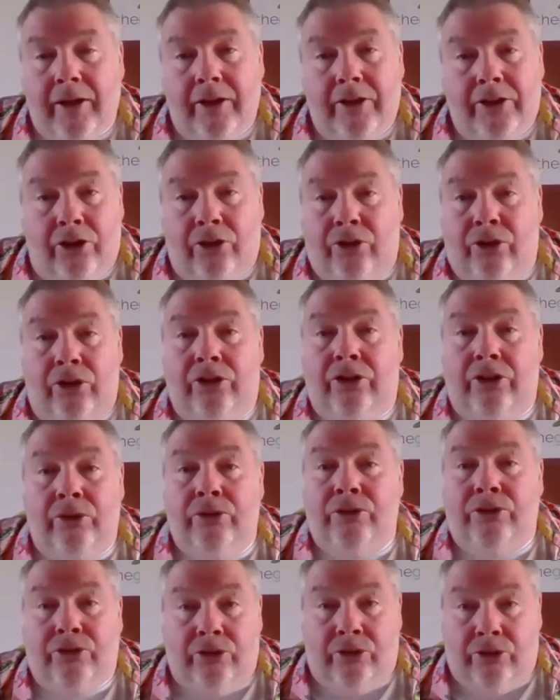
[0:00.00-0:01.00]
You could
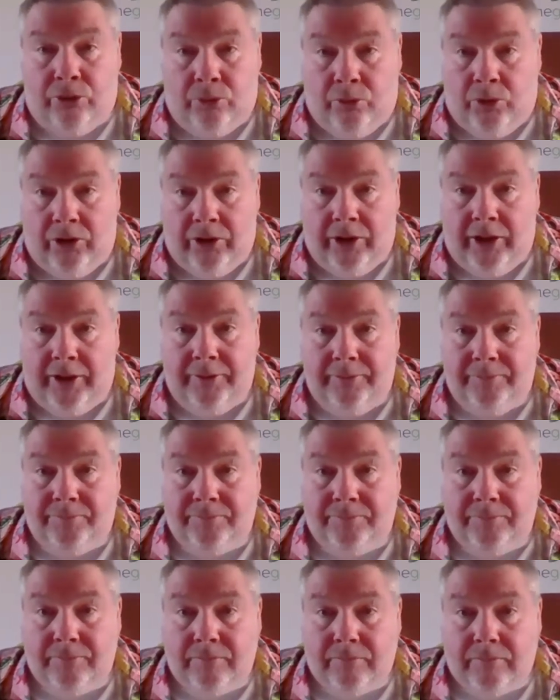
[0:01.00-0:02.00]
use soda water.
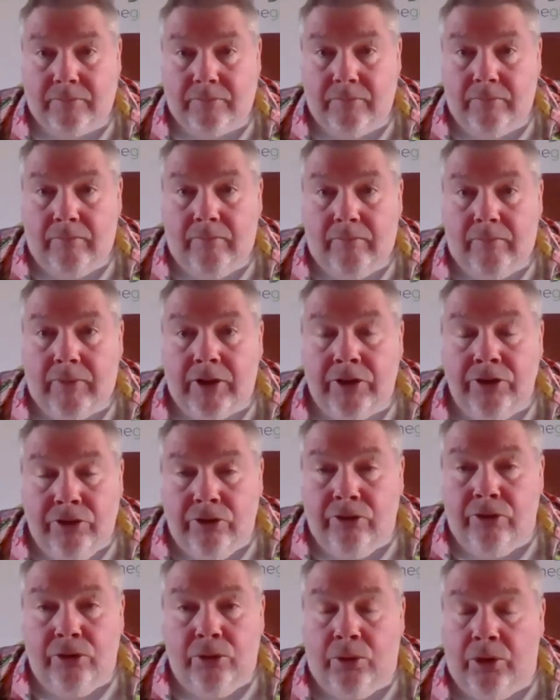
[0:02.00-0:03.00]

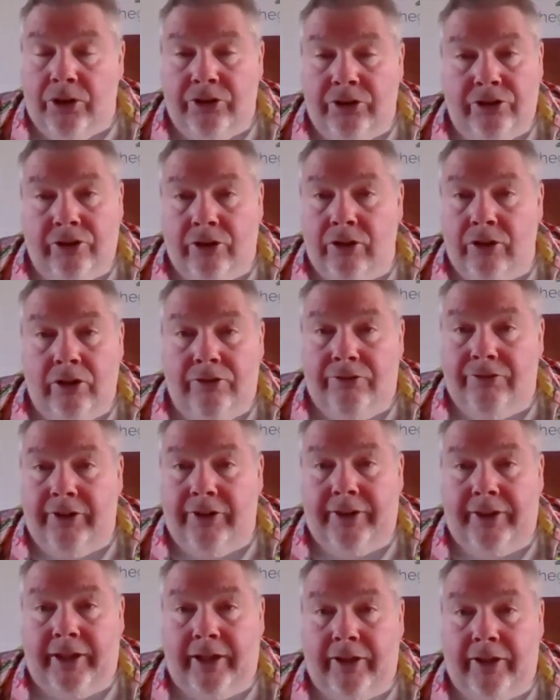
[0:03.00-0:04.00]
Soda water is a lovely
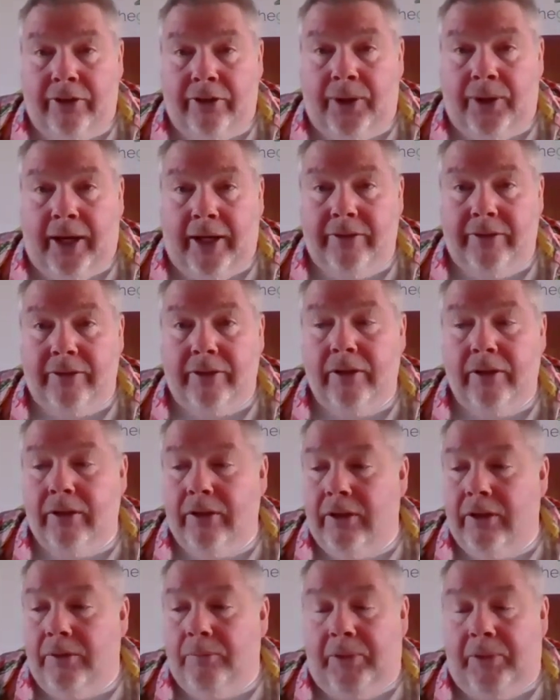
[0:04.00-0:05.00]
thing to add
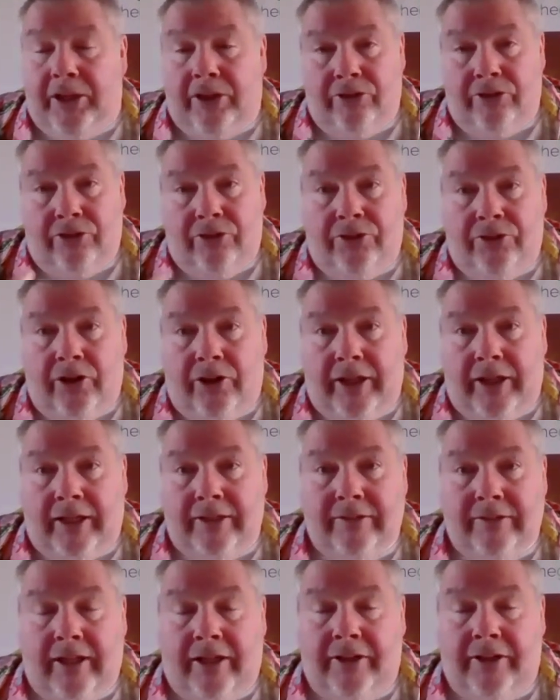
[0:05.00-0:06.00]
because you've got that
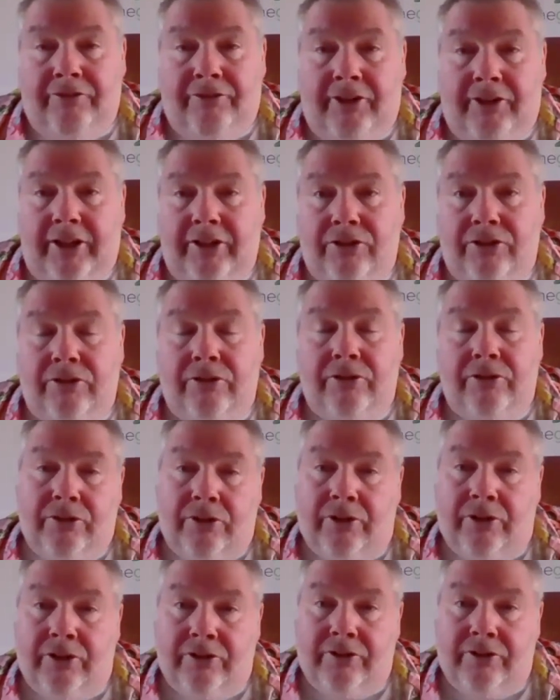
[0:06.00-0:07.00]
slight fizz,
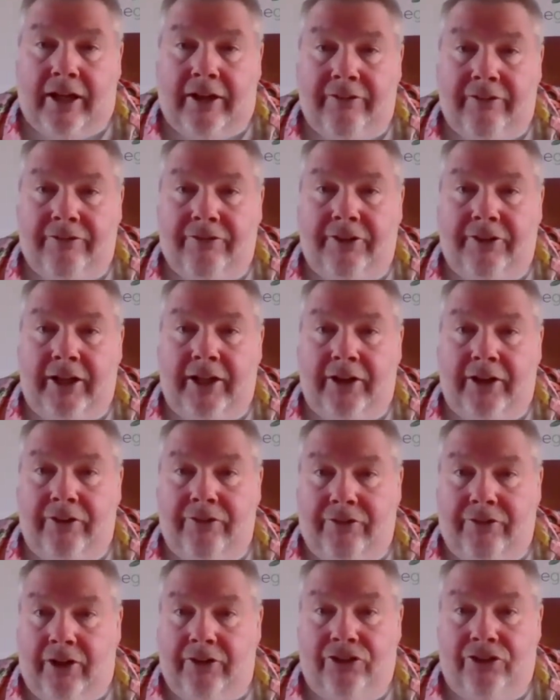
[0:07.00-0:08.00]
so there's that feeling of
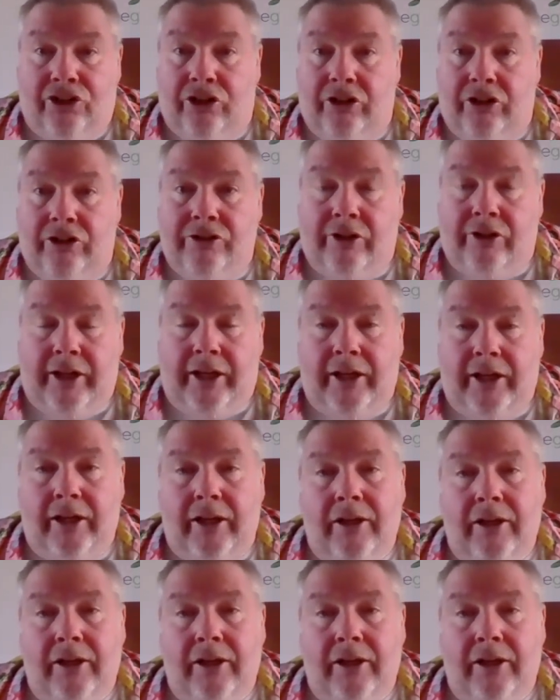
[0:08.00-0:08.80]
gin and tonic.